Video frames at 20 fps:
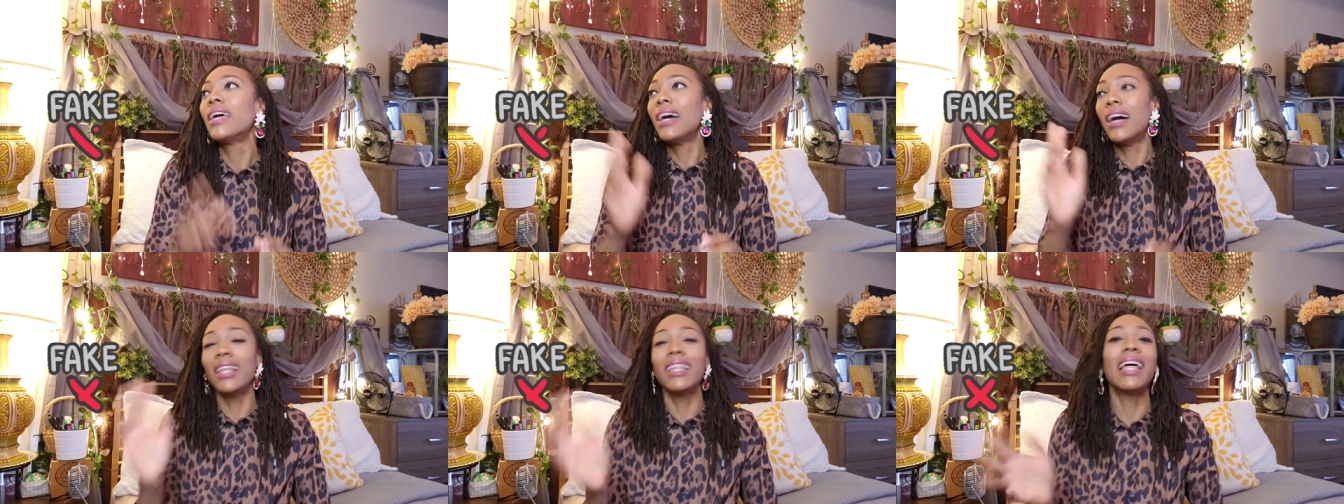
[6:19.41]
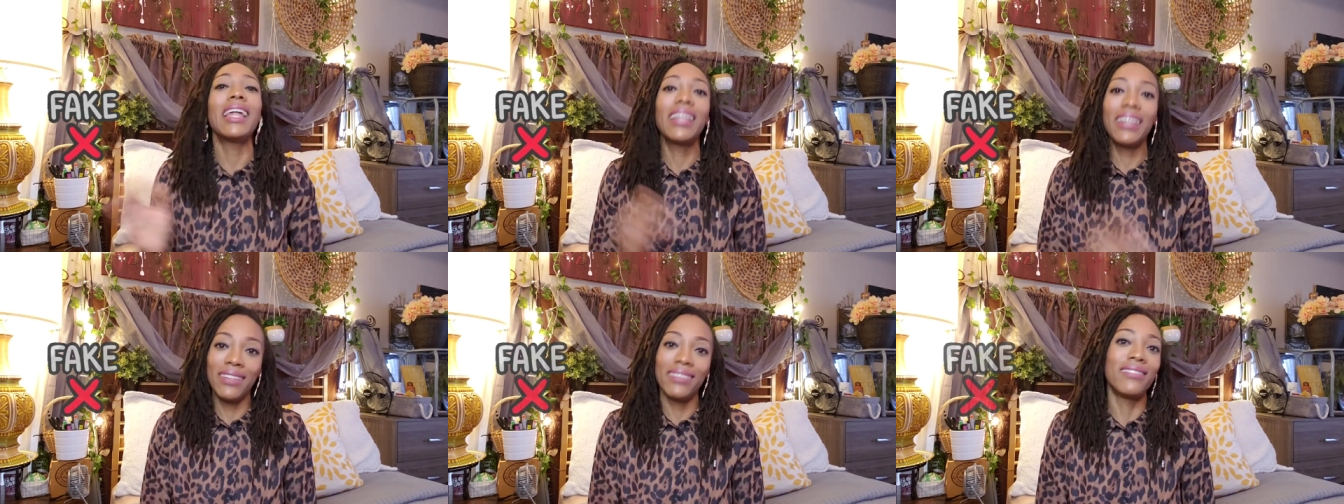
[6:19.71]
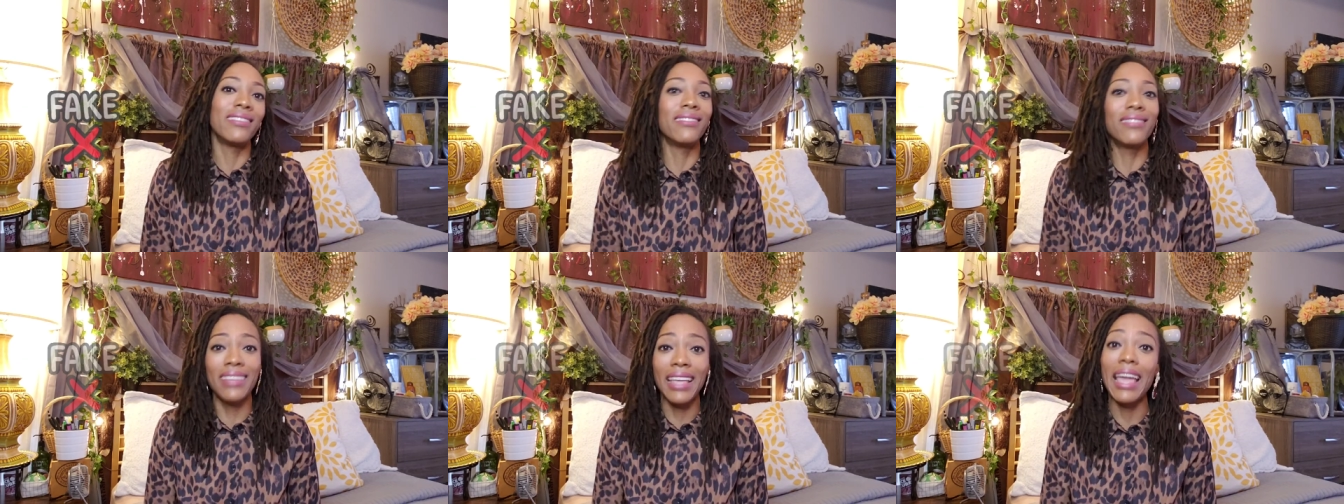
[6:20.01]
A lot of
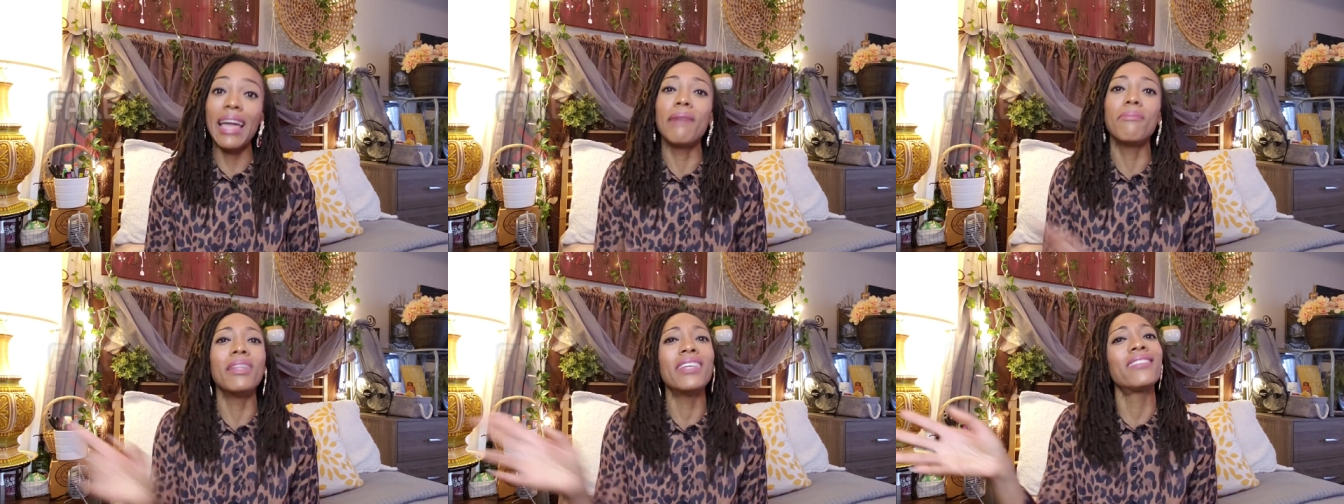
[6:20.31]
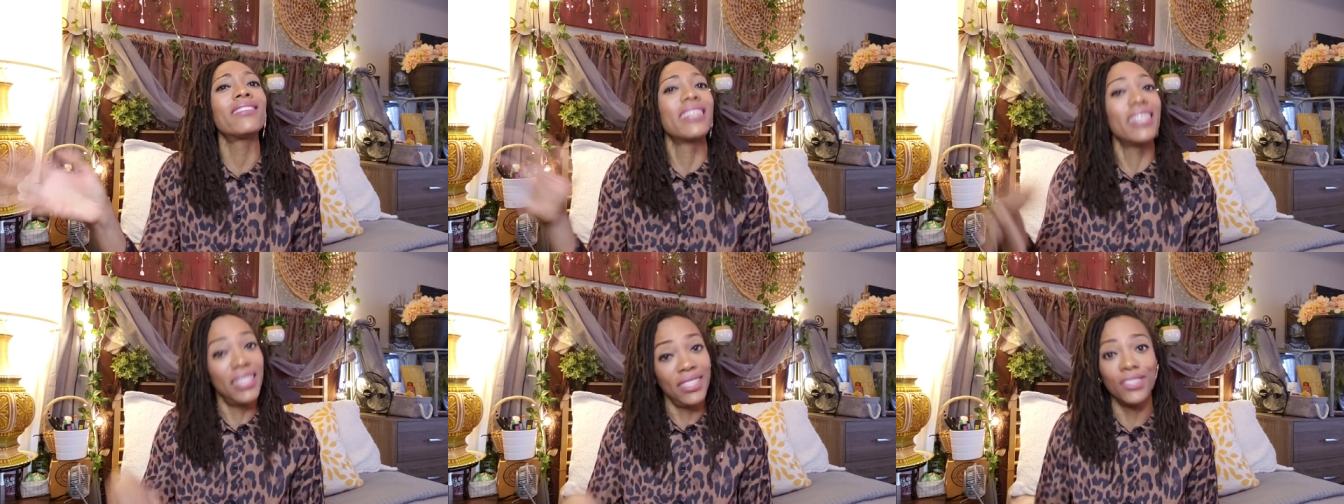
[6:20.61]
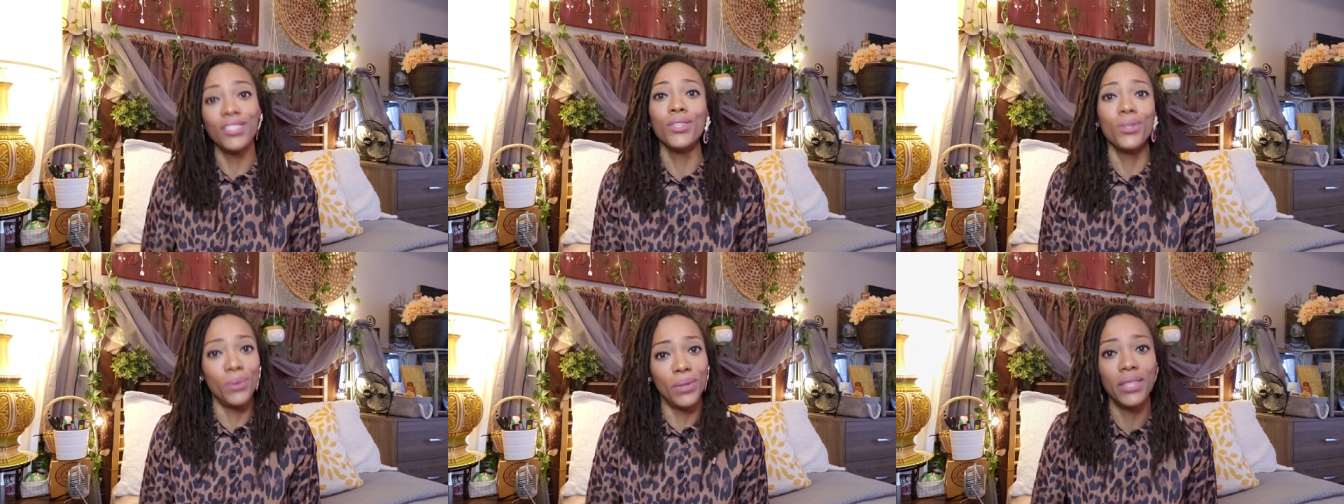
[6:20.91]
this is cap. Let's get
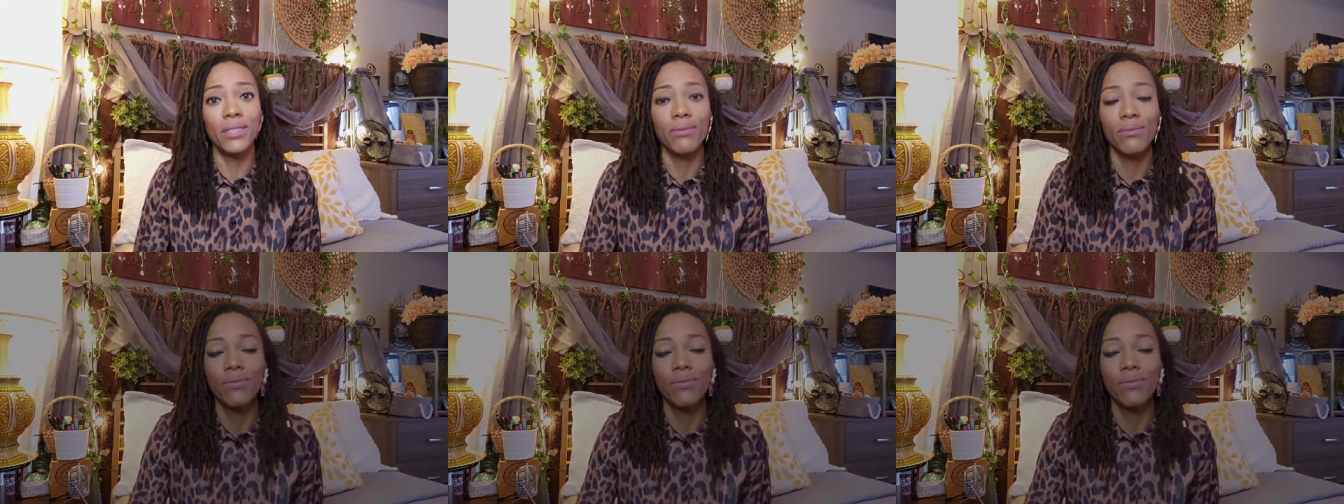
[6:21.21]
into it.